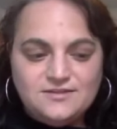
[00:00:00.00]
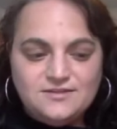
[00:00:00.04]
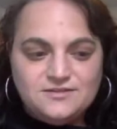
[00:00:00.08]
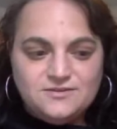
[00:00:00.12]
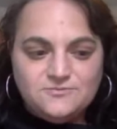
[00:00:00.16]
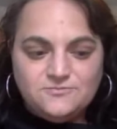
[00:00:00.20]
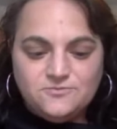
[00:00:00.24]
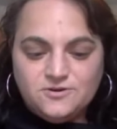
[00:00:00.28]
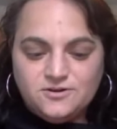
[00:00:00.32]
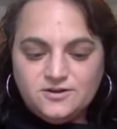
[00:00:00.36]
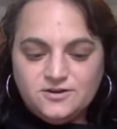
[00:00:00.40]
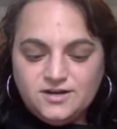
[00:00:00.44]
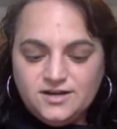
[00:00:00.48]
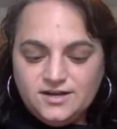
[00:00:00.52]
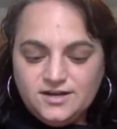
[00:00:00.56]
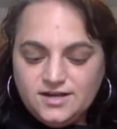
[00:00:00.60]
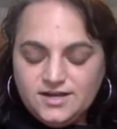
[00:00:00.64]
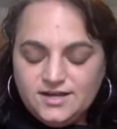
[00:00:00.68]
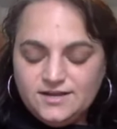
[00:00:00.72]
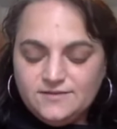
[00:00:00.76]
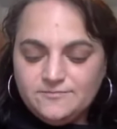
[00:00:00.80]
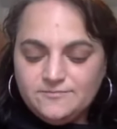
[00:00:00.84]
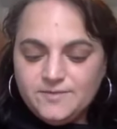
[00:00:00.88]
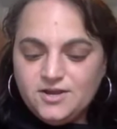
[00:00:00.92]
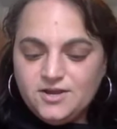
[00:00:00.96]
I think we're
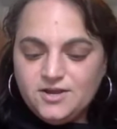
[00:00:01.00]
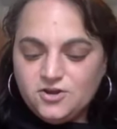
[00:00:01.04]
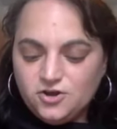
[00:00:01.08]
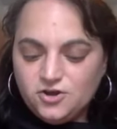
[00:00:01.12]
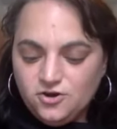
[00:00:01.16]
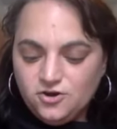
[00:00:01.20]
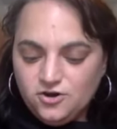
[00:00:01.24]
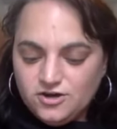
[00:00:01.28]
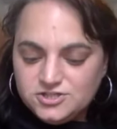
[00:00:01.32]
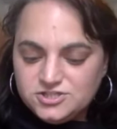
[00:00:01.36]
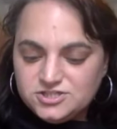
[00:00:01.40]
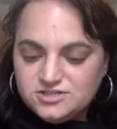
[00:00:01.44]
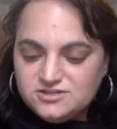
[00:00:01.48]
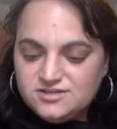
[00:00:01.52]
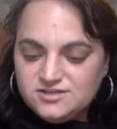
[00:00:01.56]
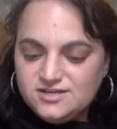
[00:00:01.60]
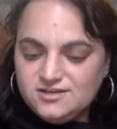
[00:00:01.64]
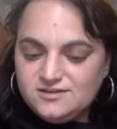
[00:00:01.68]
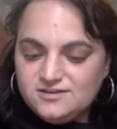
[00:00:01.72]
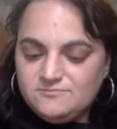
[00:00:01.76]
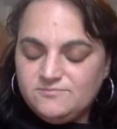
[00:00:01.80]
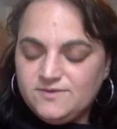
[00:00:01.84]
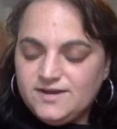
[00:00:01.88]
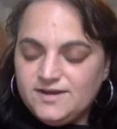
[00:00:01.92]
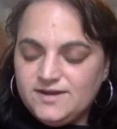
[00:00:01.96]
um, encouraged to
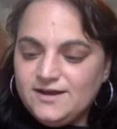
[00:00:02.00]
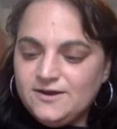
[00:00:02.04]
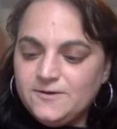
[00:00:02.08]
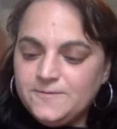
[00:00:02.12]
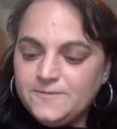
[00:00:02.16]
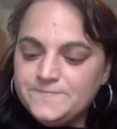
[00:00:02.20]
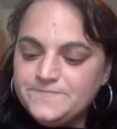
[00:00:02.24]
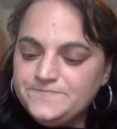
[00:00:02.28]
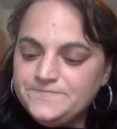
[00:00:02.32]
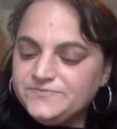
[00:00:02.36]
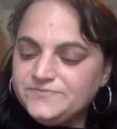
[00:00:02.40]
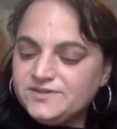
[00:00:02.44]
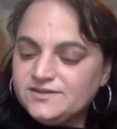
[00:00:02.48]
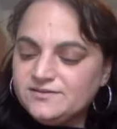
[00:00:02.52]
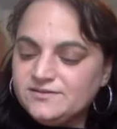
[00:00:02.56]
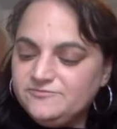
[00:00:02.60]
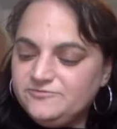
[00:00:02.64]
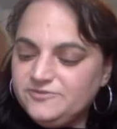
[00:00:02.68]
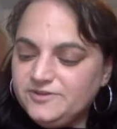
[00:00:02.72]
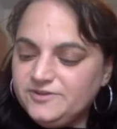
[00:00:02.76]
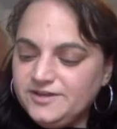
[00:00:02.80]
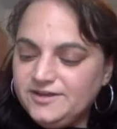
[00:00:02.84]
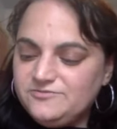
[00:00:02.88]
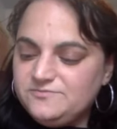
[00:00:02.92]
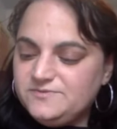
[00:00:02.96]
think about
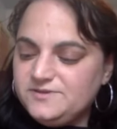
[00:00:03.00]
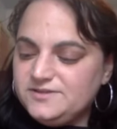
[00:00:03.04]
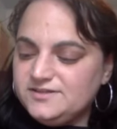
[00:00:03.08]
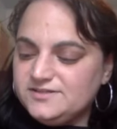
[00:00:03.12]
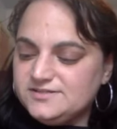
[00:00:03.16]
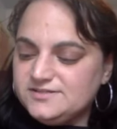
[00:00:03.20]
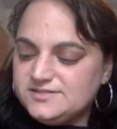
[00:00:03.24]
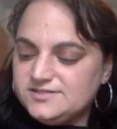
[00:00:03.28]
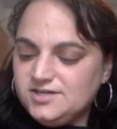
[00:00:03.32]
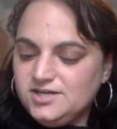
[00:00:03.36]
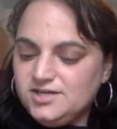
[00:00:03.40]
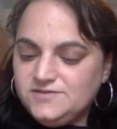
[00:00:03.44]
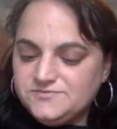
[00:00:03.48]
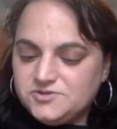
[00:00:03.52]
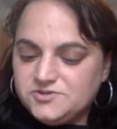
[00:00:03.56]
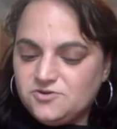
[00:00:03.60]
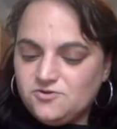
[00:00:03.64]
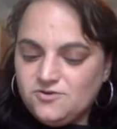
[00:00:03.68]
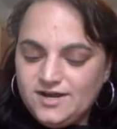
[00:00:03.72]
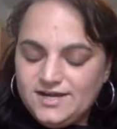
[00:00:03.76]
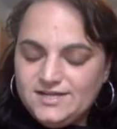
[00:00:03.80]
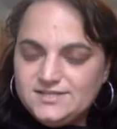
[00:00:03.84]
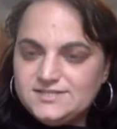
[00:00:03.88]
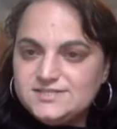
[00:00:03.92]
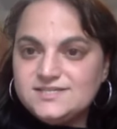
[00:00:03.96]
philanthropy that solves
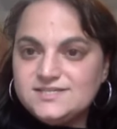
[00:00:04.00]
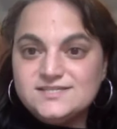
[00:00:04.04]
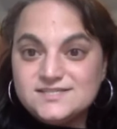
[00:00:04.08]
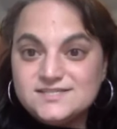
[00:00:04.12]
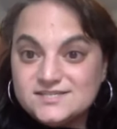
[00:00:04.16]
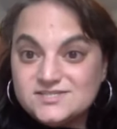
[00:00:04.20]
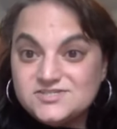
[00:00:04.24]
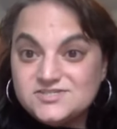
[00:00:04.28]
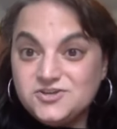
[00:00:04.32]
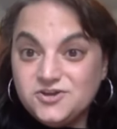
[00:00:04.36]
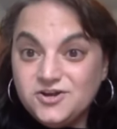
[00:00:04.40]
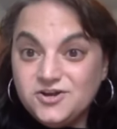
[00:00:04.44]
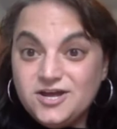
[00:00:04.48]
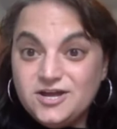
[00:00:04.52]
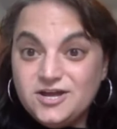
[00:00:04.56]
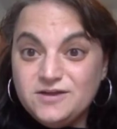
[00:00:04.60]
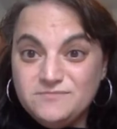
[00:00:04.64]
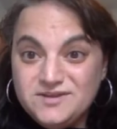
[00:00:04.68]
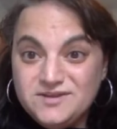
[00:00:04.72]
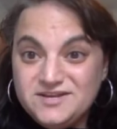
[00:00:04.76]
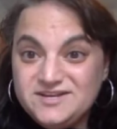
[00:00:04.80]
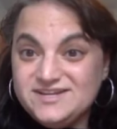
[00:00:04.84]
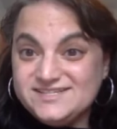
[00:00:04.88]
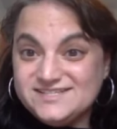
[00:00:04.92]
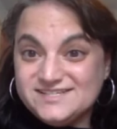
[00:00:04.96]
crises as good
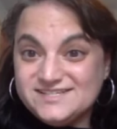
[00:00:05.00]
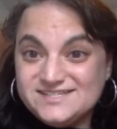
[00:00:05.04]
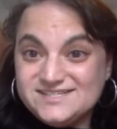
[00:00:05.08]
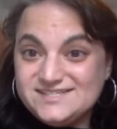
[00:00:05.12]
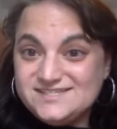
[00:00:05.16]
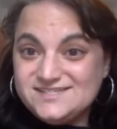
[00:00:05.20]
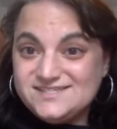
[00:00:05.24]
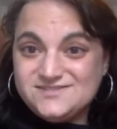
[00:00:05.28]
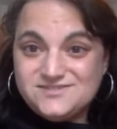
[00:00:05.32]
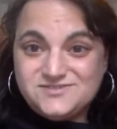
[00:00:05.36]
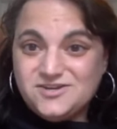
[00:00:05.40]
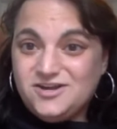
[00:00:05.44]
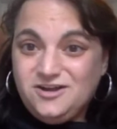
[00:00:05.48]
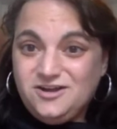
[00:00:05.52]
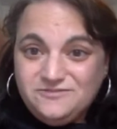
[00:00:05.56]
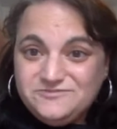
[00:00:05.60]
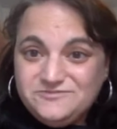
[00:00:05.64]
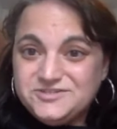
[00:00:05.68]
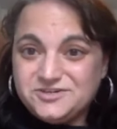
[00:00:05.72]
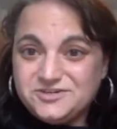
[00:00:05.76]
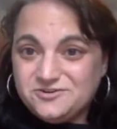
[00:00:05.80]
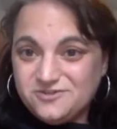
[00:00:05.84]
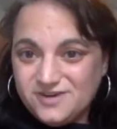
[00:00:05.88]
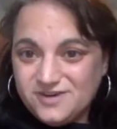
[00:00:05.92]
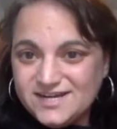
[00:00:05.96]
because it's
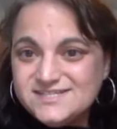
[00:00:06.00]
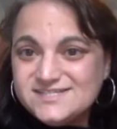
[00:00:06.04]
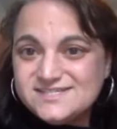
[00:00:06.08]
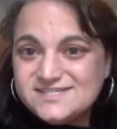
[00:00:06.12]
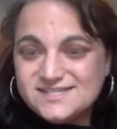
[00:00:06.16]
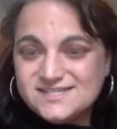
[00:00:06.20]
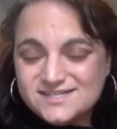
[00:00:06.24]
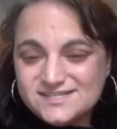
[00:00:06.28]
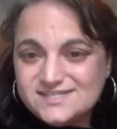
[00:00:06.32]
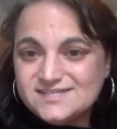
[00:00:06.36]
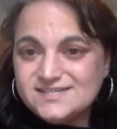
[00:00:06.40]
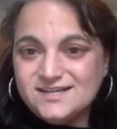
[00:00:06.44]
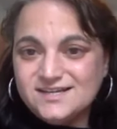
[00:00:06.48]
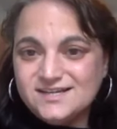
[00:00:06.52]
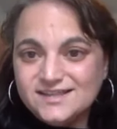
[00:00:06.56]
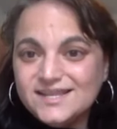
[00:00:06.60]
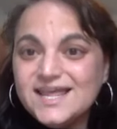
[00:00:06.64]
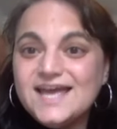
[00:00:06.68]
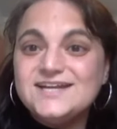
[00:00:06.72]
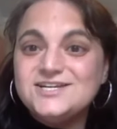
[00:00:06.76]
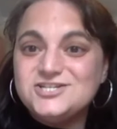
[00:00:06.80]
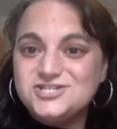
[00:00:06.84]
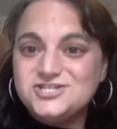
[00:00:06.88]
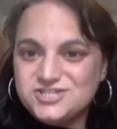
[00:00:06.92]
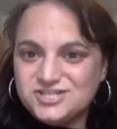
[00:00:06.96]
solved a crisis
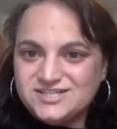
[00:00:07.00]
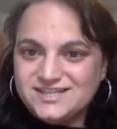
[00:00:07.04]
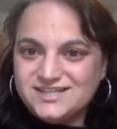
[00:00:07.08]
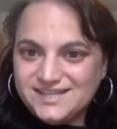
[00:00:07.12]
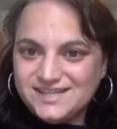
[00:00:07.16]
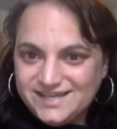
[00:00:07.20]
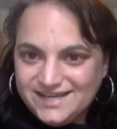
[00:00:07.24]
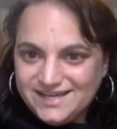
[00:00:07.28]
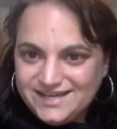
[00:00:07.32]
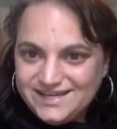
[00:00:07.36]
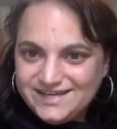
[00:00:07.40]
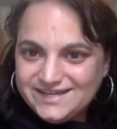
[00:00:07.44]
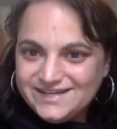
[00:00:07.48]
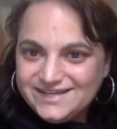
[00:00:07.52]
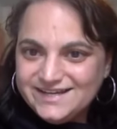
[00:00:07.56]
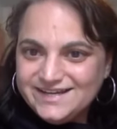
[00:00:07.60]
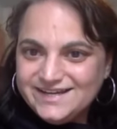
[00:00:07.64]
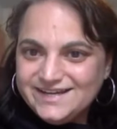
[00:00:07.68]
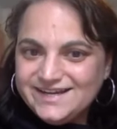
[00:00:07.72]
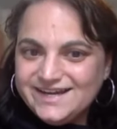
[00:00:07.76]
allegedly